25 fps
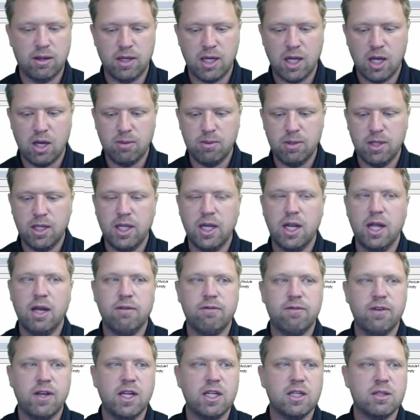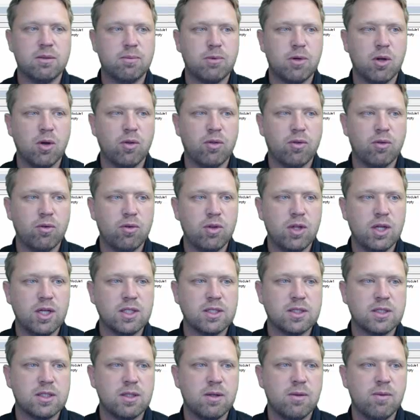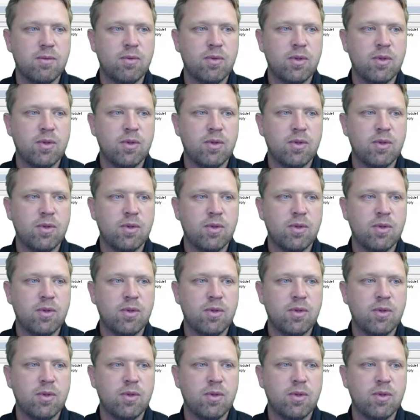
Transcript: And now I'm going to hit F8 to go through this.